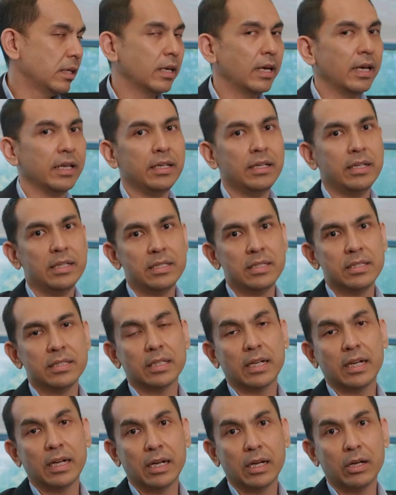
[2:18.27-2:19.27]
And this is
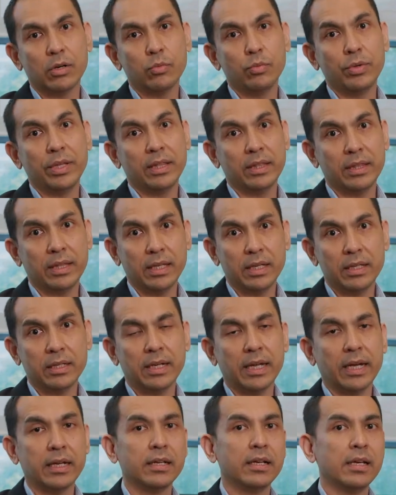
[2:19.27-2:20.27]
how we
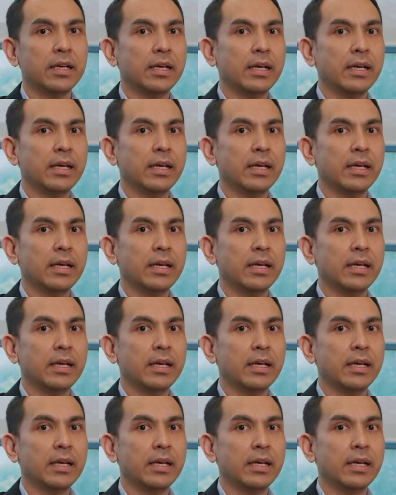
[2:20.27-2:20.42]
think that